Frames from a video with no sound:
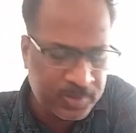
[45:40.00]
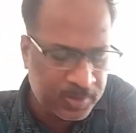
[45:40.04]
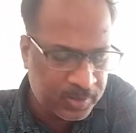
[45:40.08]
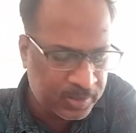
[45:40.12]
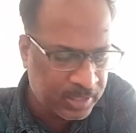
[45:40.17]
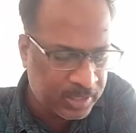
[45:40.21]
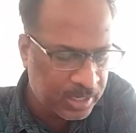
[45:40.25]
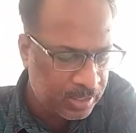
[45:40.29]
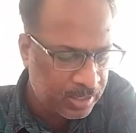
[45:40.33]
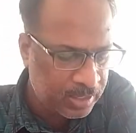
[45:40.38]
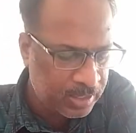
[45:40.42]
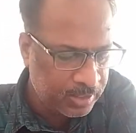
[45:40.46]

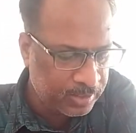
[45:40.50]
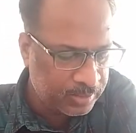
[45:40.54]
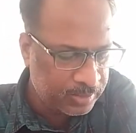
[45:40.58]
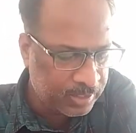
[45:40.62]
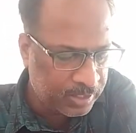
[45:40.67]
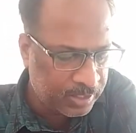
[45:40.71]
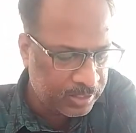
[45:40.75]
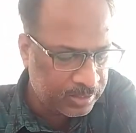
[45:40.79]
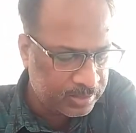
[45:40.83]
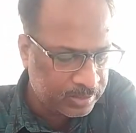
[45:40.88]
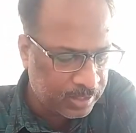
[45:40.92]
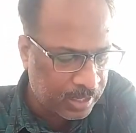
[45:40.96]
Okay,
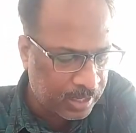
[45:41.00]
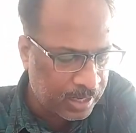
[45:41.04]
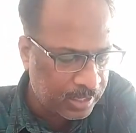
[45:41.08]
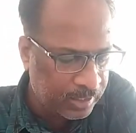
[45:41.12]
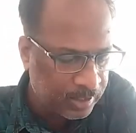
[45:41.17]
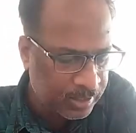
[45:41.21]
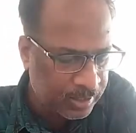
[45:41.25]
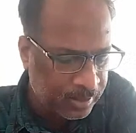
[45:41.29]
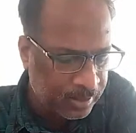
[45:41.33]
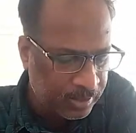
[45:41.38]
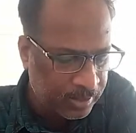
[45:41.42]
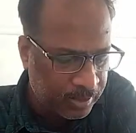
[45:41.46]
that is called
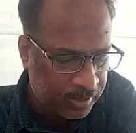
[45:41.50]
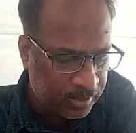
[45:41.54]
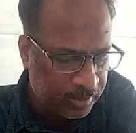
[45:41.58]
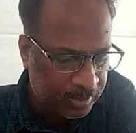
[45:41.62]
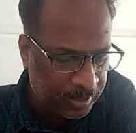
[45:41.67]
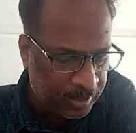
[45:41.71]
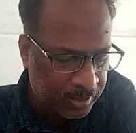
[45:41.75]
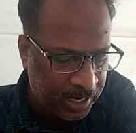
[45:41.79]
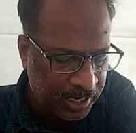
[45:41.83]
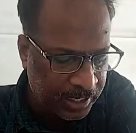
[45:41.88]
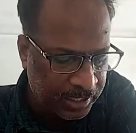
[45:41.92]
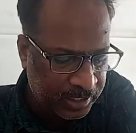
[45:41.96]

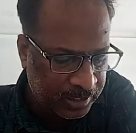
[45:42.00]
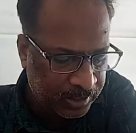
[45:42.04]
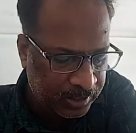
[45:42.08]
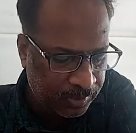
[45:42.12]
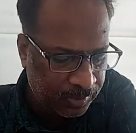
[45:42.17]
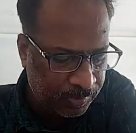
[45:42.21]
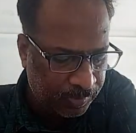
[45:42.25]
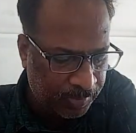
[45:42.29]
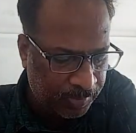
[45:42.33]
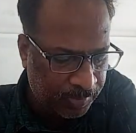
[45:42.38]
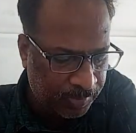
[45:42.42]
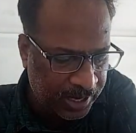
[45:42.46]
night
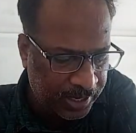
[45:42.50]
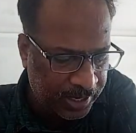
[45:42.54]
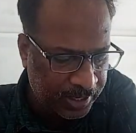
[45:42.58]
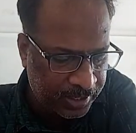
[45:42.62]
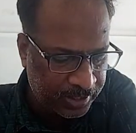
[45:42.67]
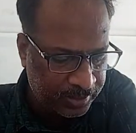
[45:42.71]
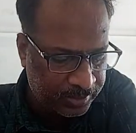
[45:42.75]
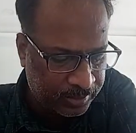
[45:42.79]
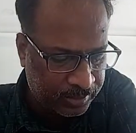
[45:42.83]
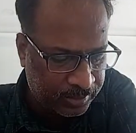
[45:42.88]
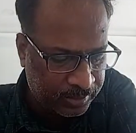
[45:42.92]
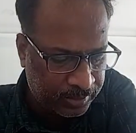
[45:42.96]

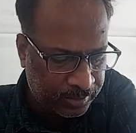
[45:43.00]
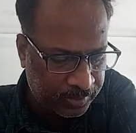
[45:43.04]
blindness.